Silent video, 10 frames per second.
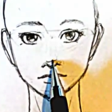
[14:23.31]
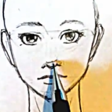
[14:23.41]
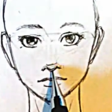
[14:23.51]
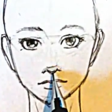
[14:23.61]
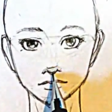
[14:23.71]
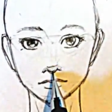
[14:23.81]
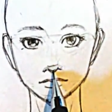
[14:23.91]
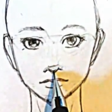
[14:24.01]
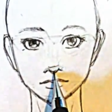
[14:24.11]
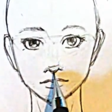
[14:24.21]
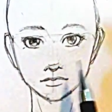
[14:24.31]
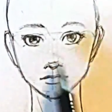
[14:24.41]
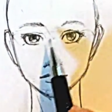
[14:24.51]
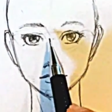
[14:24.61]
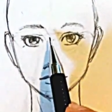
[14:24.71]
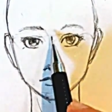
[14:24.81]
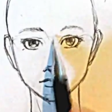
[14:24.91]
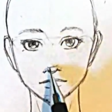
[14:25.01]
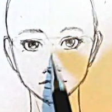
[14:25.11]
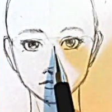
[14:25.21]
here, not here.
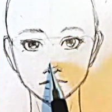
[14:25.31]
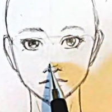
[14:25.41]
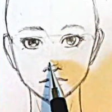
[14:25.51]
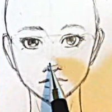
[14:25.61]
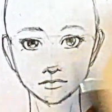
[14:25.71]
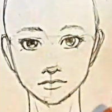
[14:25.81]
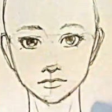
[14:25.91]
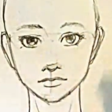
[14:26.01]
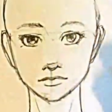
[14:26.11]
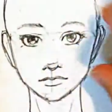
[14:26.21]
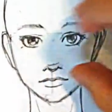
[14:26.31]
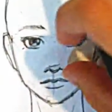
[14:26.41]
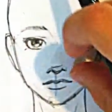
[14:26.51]
So if we take this distance